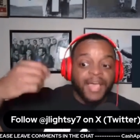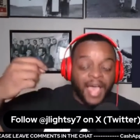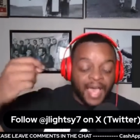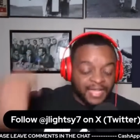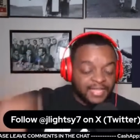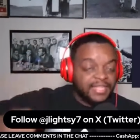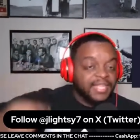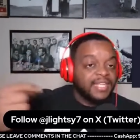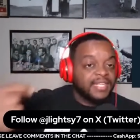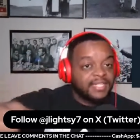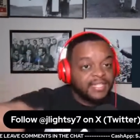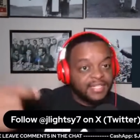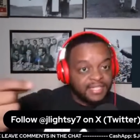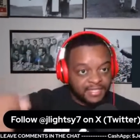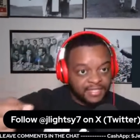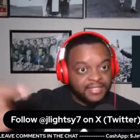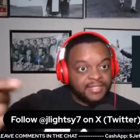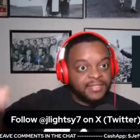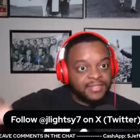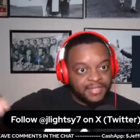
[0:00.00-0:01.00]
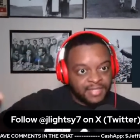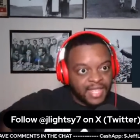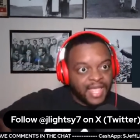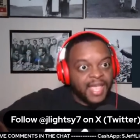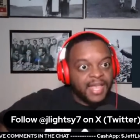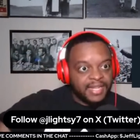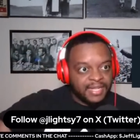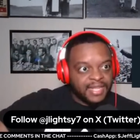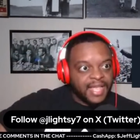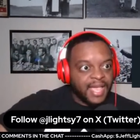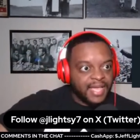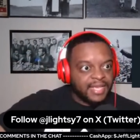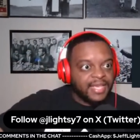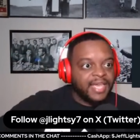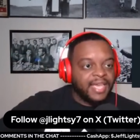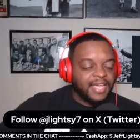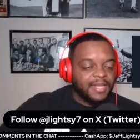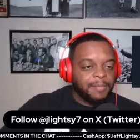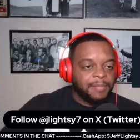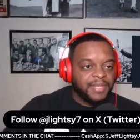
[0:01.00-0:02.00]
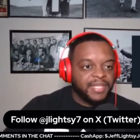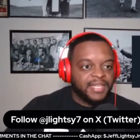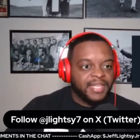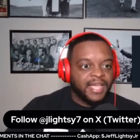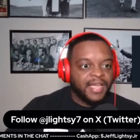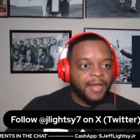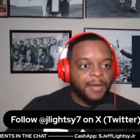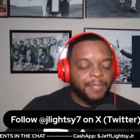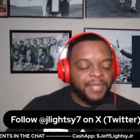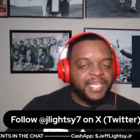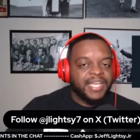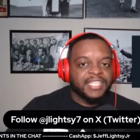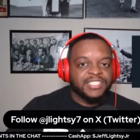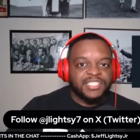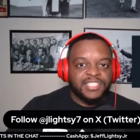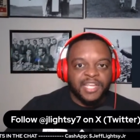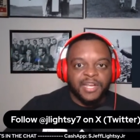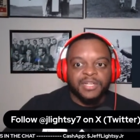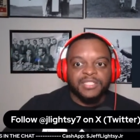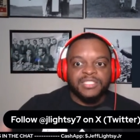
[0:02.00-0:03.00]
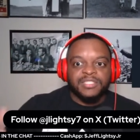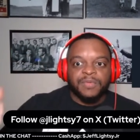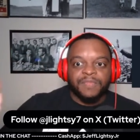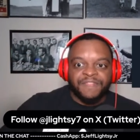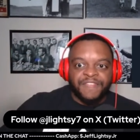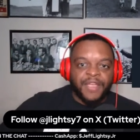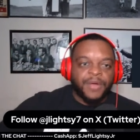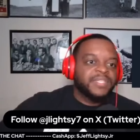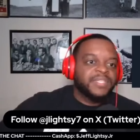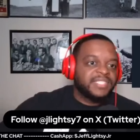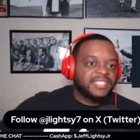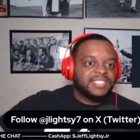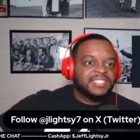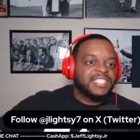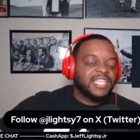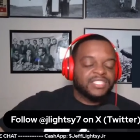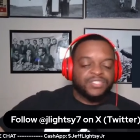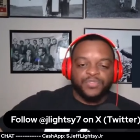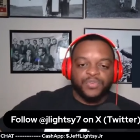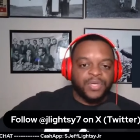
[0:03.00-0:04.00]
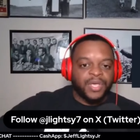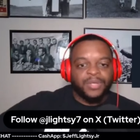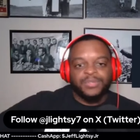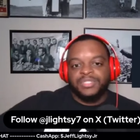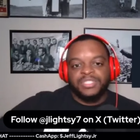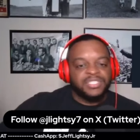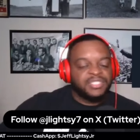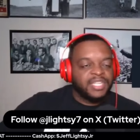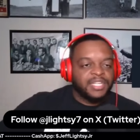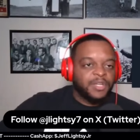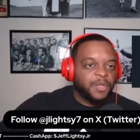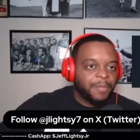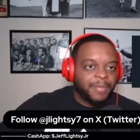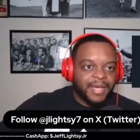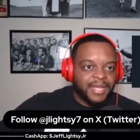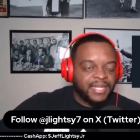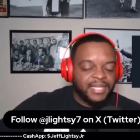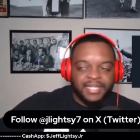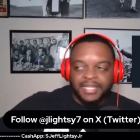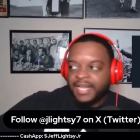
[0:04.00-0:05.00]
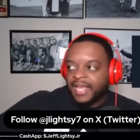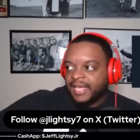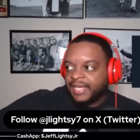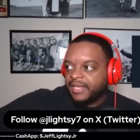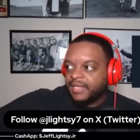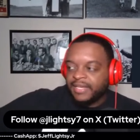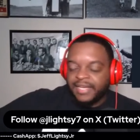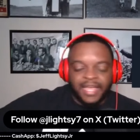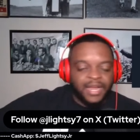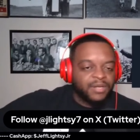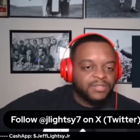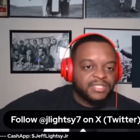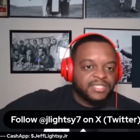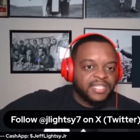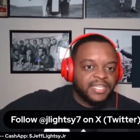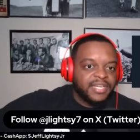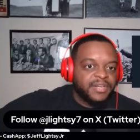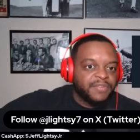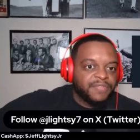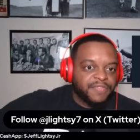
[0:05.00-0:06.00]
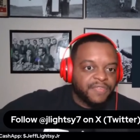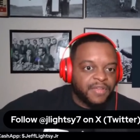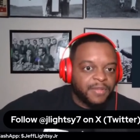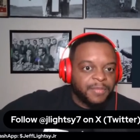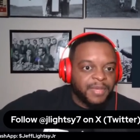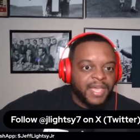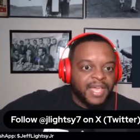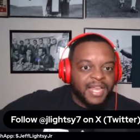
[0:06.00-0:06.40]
I think that that can be there because there's very successful coaches that nobody like cares to hear from.